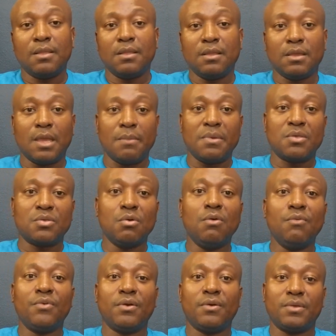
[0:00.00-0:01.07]
the game is
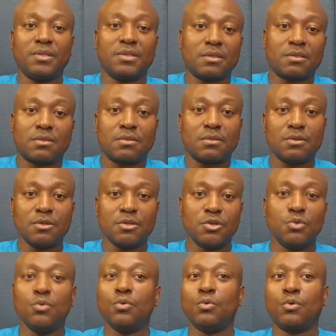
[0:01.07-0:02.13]
over. It's just
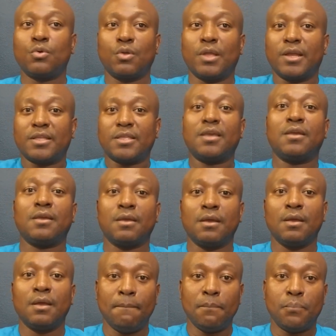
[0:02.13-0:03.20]
you collecting
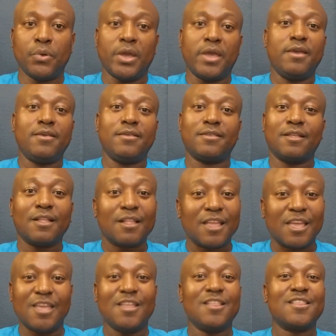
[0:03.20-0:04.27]
praise and
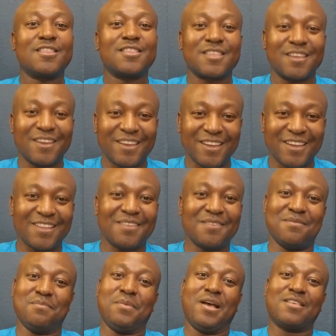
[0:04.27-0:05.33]
leads
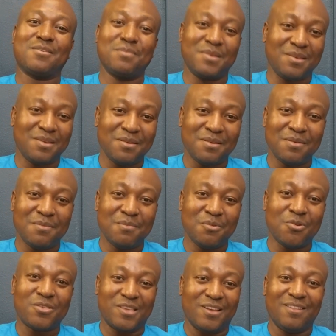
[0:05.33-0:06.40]
and possibly
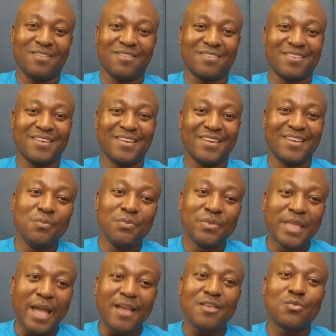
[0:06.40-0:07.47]
more sales.
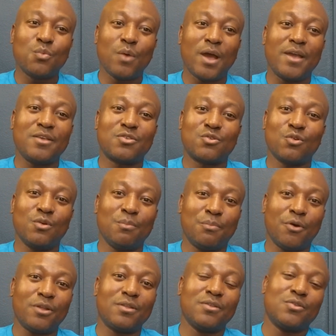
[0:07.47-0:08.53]
That is why it's so
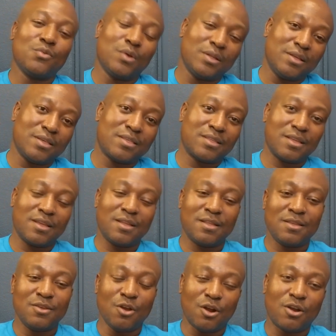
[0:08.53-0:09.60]
important to
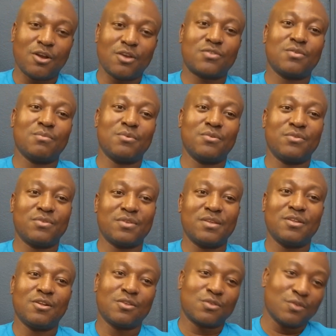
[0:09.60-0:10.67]
understand your customers and
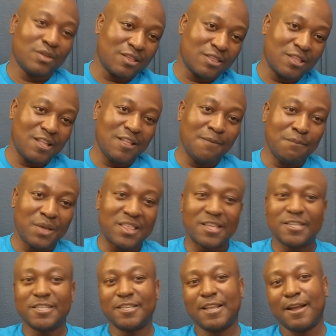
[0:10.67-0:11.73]
also understand the
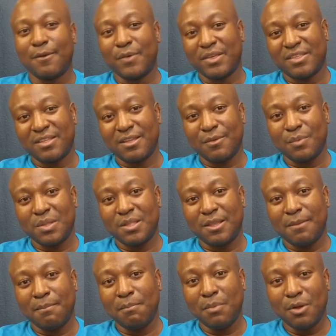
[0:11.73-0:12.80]
messaging that resonate with
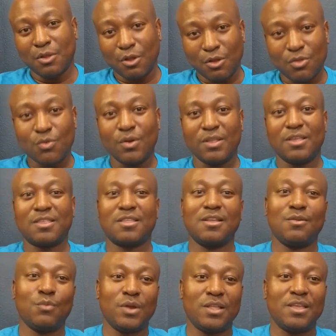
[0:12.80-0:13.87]
them, but also
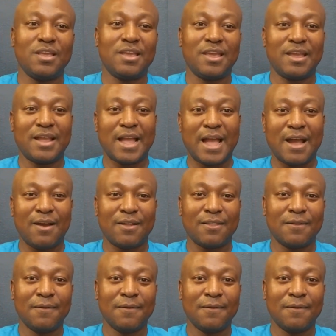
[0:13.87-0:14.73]
understand where they hang out.